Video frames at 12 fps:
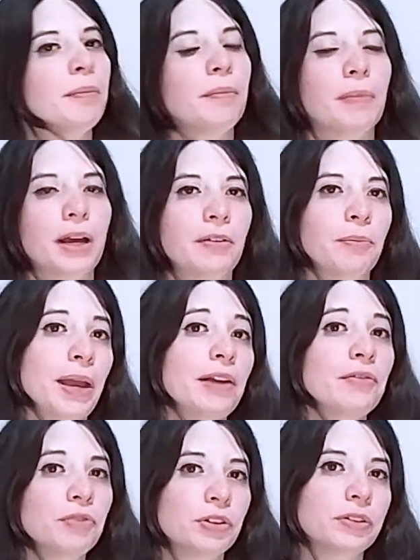my
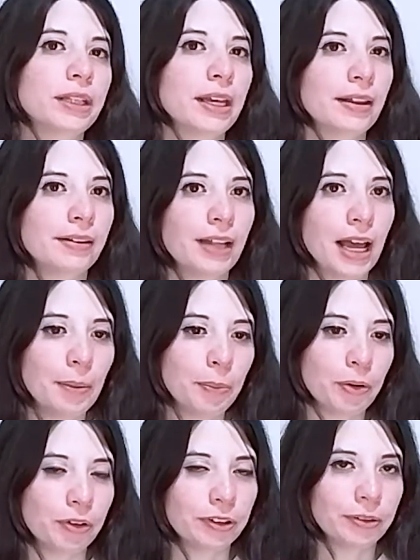main fruit is
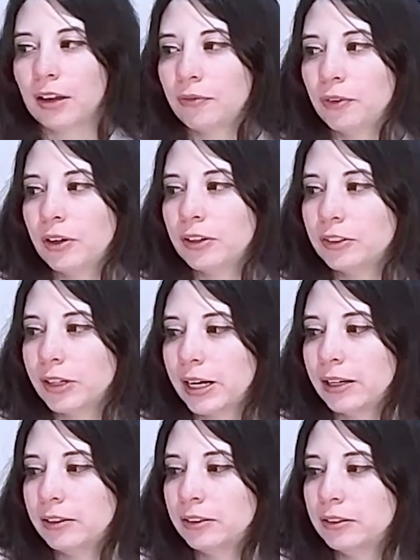apples. I first tried